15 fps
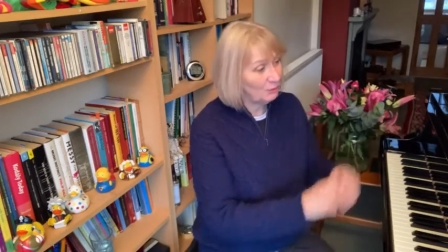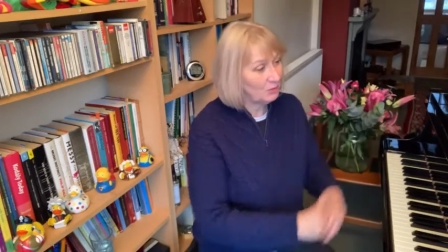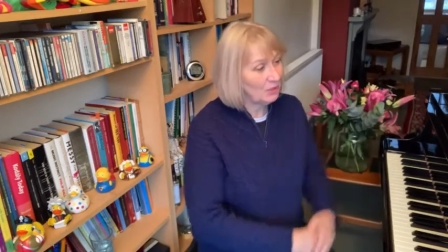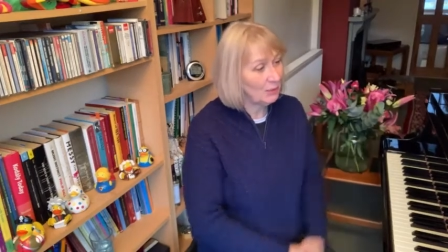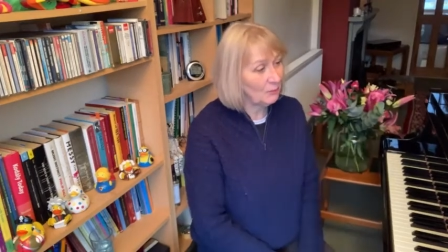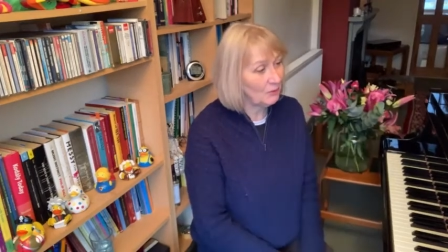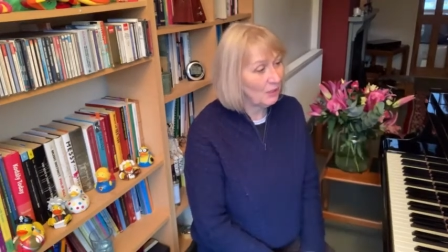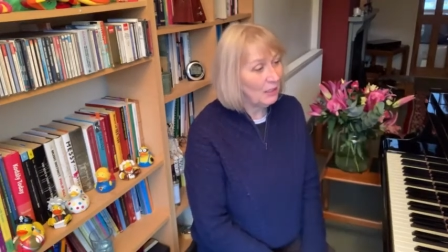
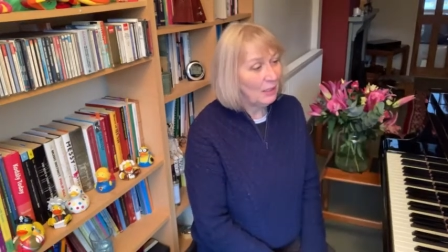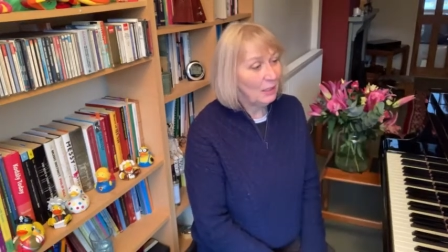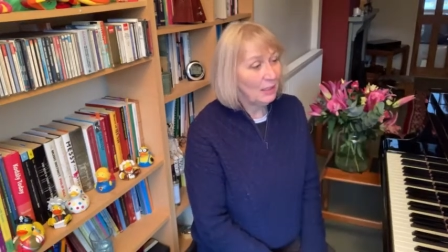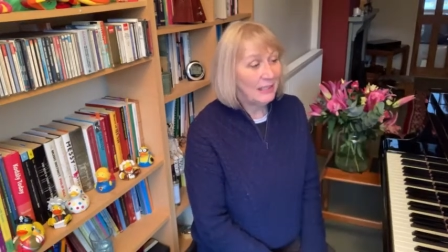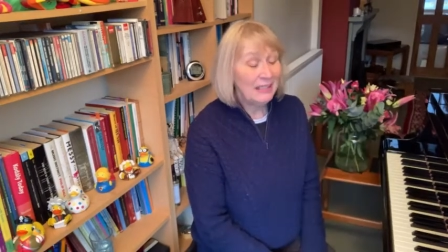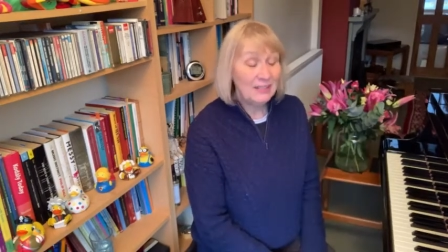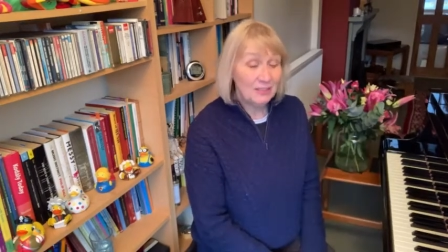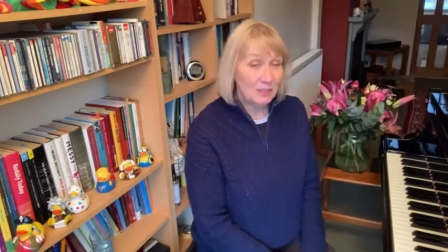Sometimes
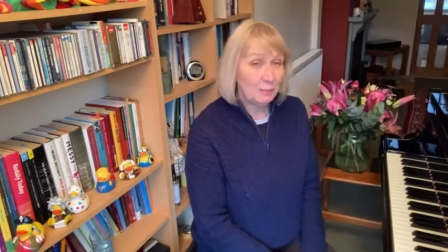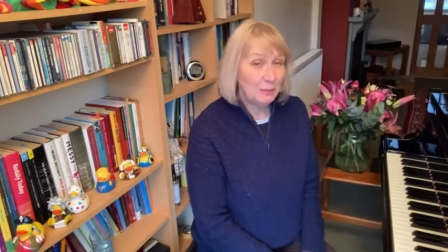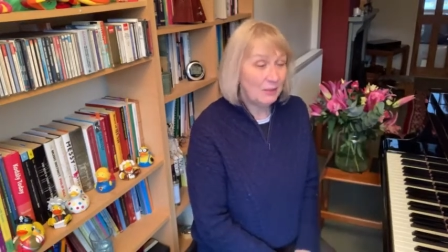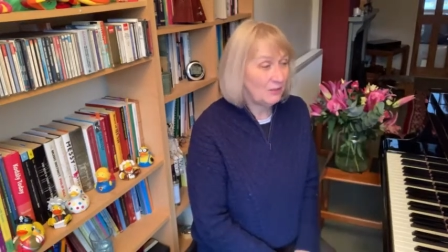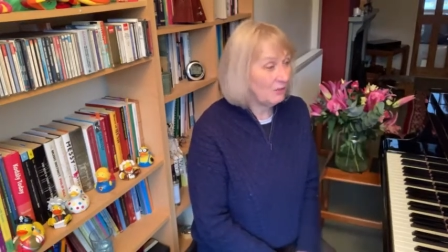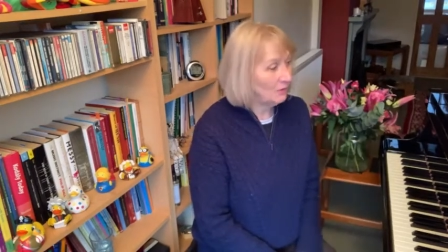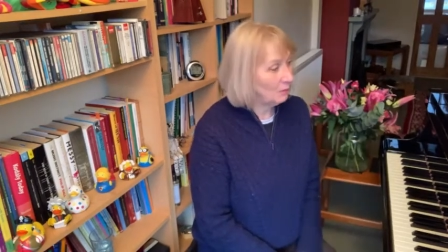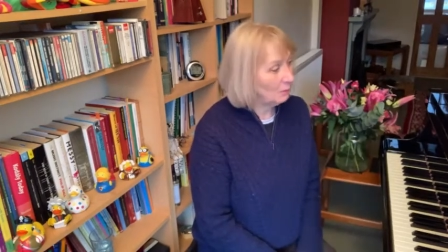easier
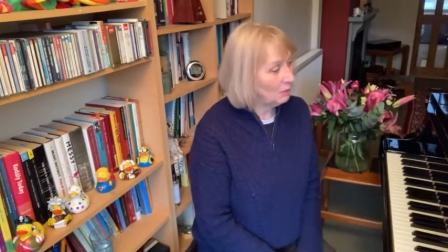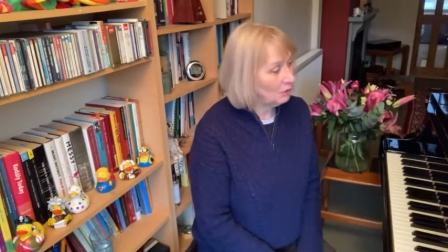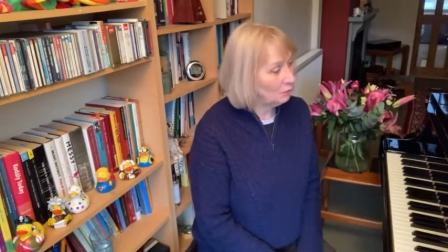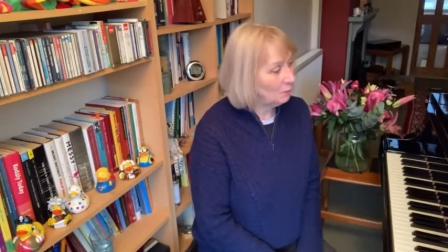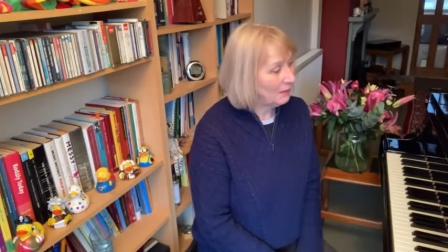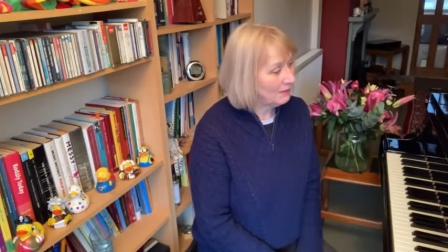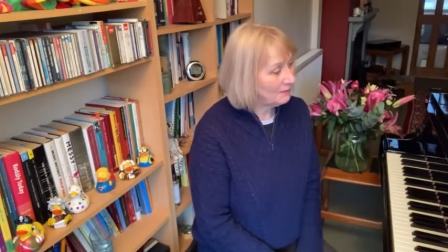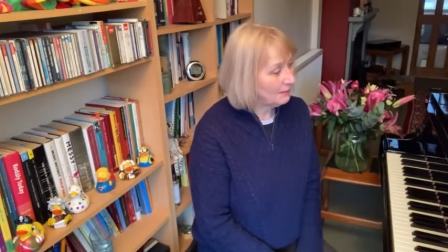pieces are
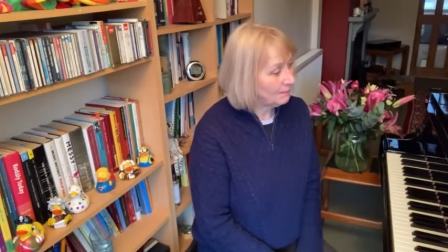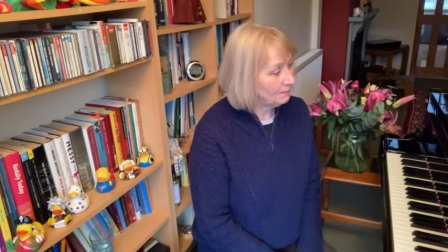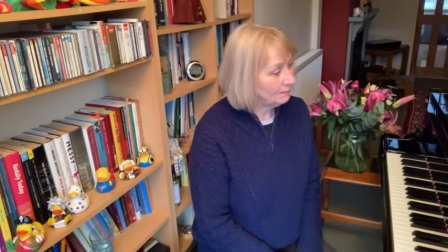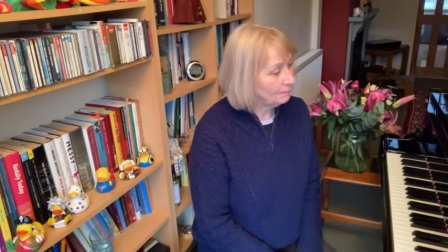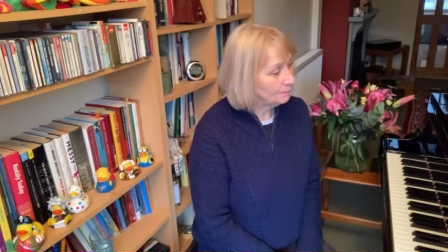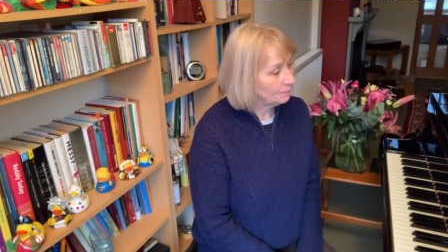much better.